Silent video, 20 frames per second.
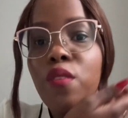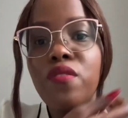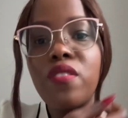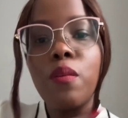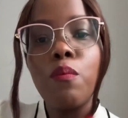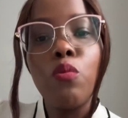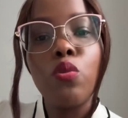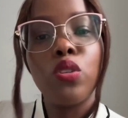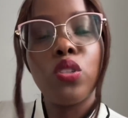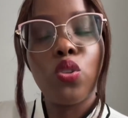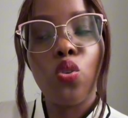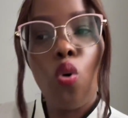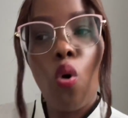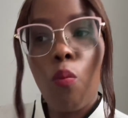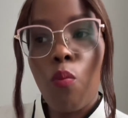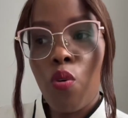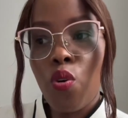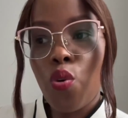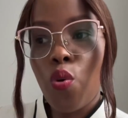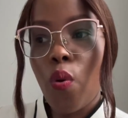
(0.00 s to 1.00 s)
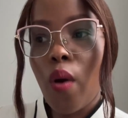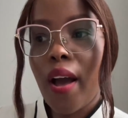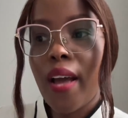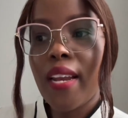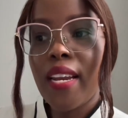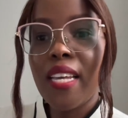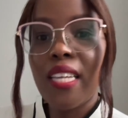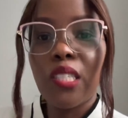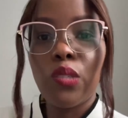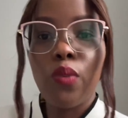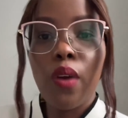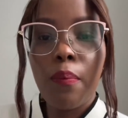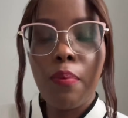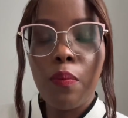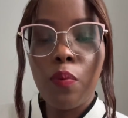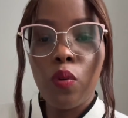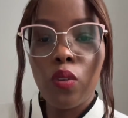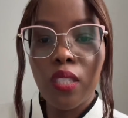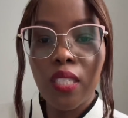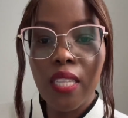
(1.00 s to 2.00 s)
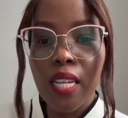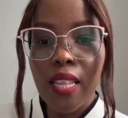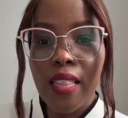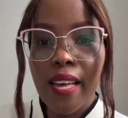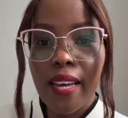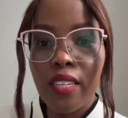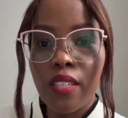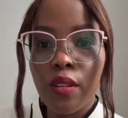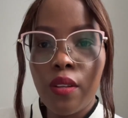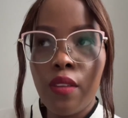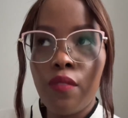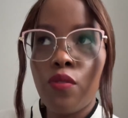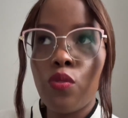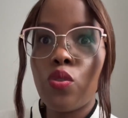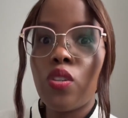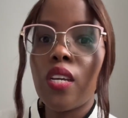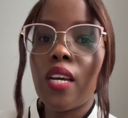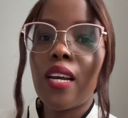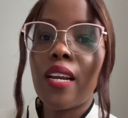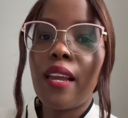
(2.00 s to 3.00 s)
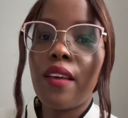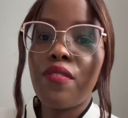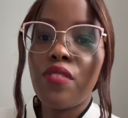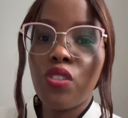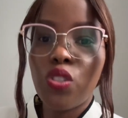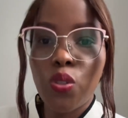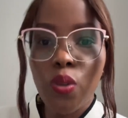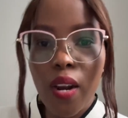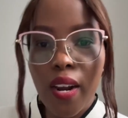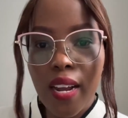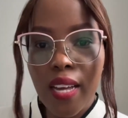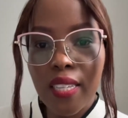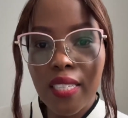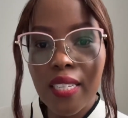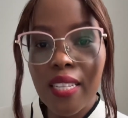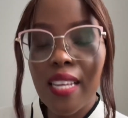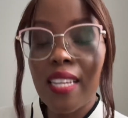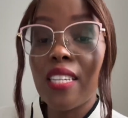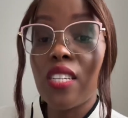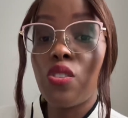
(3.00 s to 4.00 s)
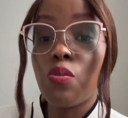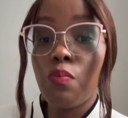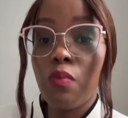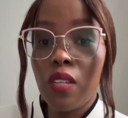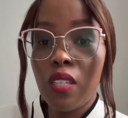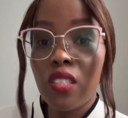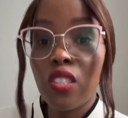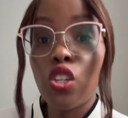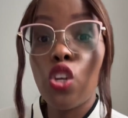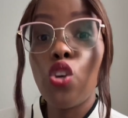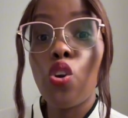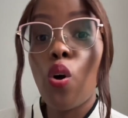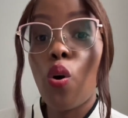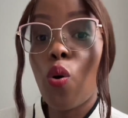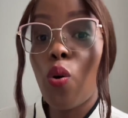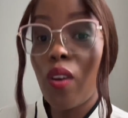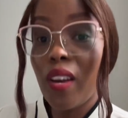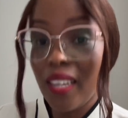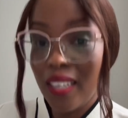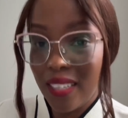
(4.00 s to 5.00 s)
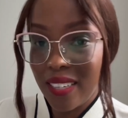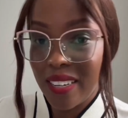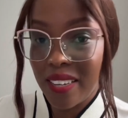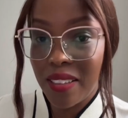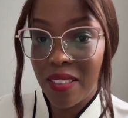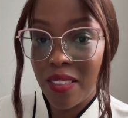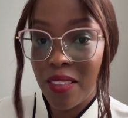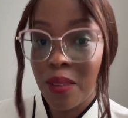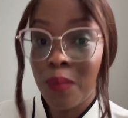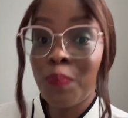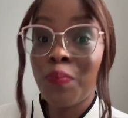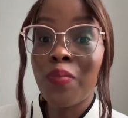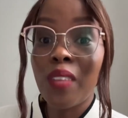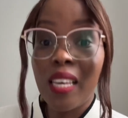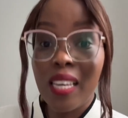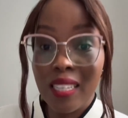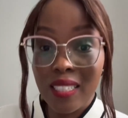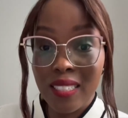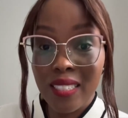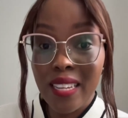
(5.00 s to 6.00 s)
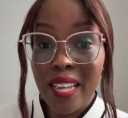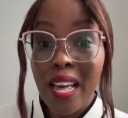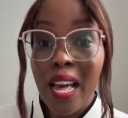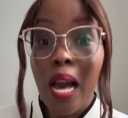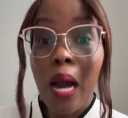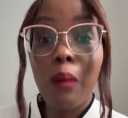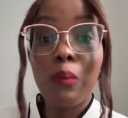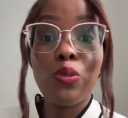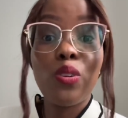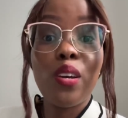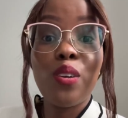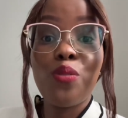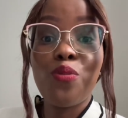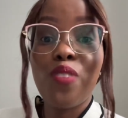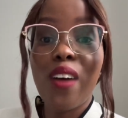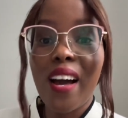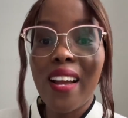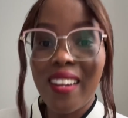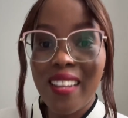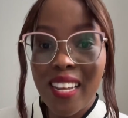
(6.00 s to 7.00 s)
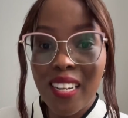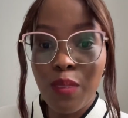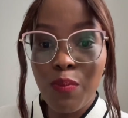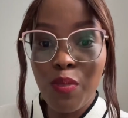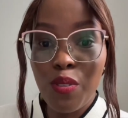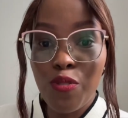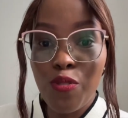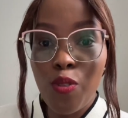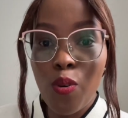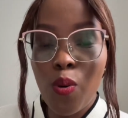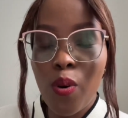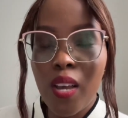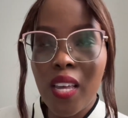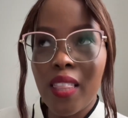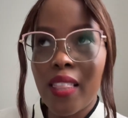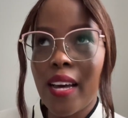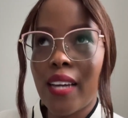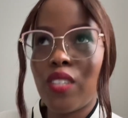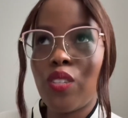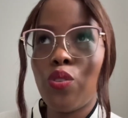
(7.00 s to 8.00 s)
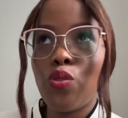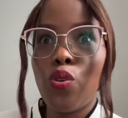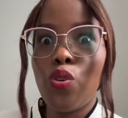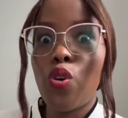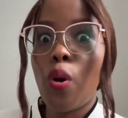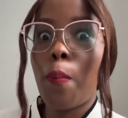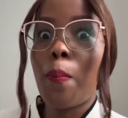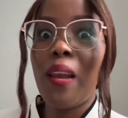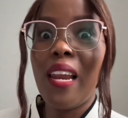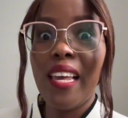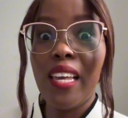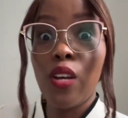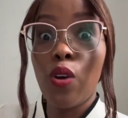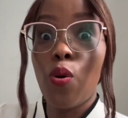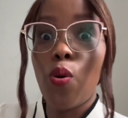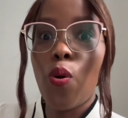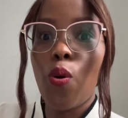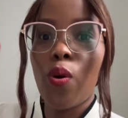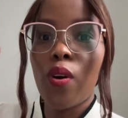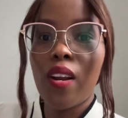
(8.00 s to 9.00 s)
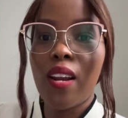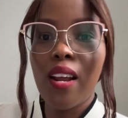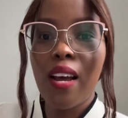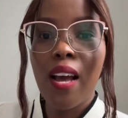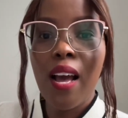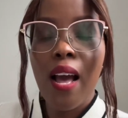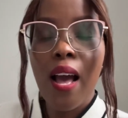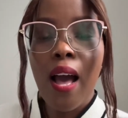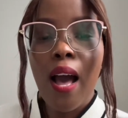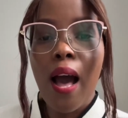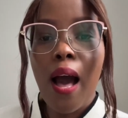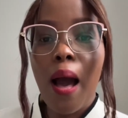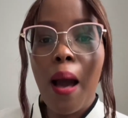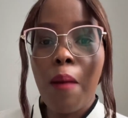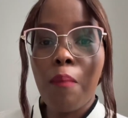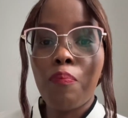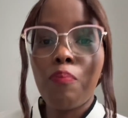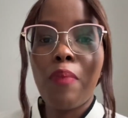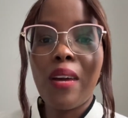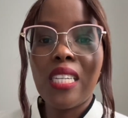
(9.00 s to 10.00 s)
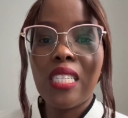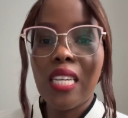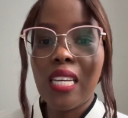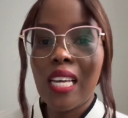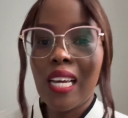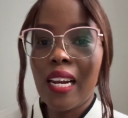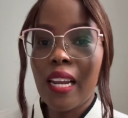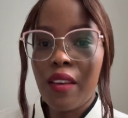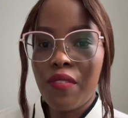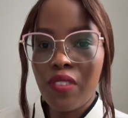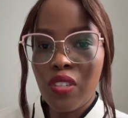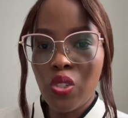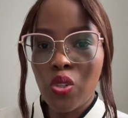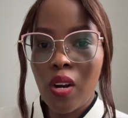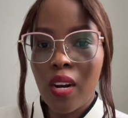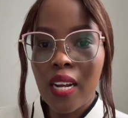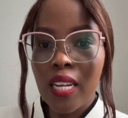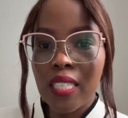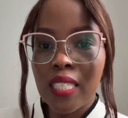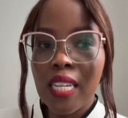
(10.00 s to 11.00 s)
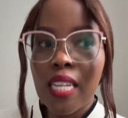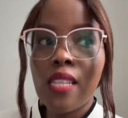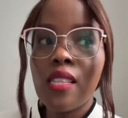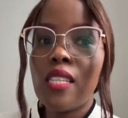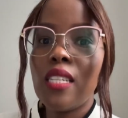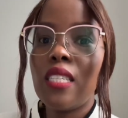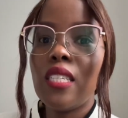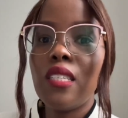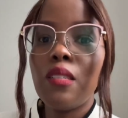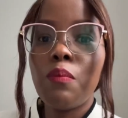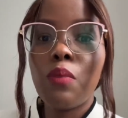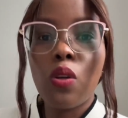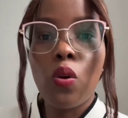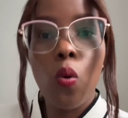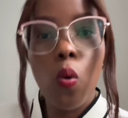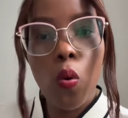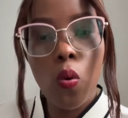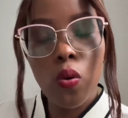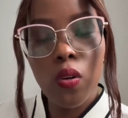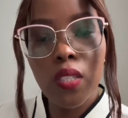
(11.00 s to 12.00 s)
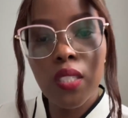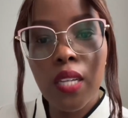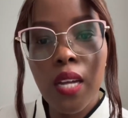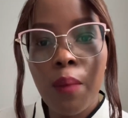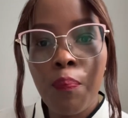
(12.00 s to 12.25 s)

the most common one is where people say that if you take life insurance, then it means you're calling death. Yes, I'm sure you've heard that before, in that, you're playing God by taking life insurance. And this is because,